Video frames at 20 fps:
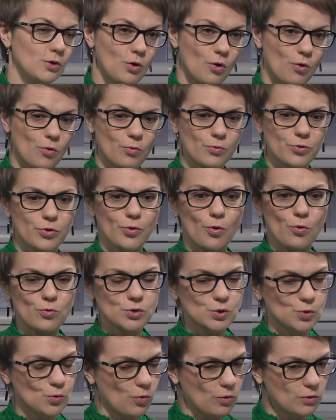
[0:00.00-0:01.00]
You know,
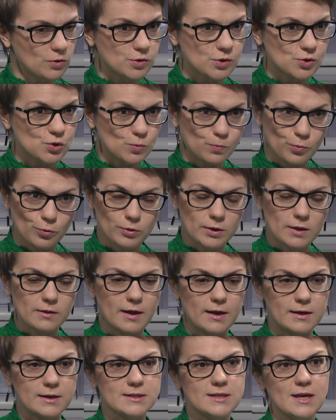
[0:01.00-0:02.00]
those who also supported
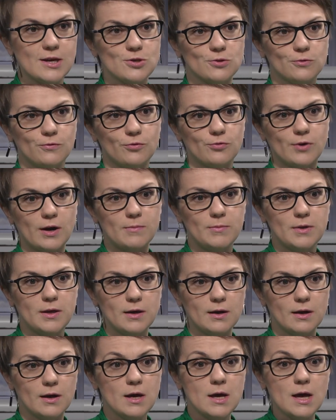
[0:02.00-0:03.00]
the annexation of
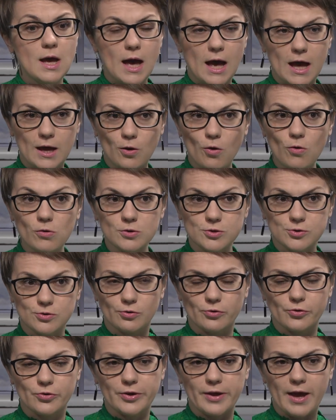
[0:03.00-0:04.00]
Crimea, and
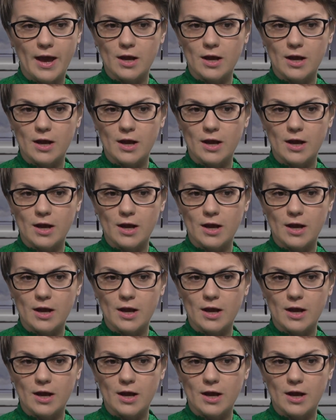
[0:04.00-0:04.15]
also the